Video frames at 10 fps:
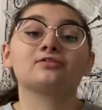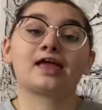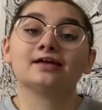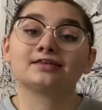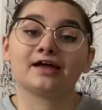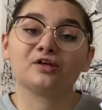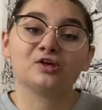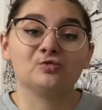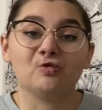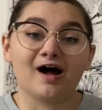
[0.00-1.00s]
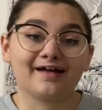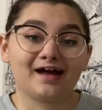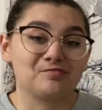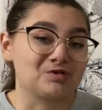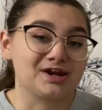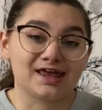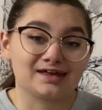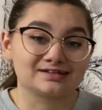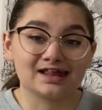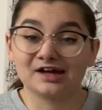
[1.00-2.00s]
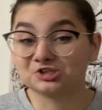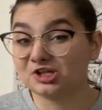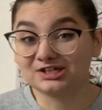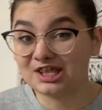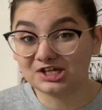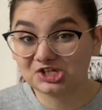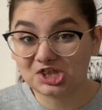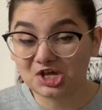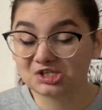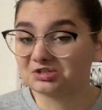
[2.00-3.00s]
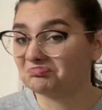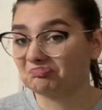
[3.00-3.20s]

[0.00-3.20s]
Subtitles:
can't tell you why I'm reading / listening to this,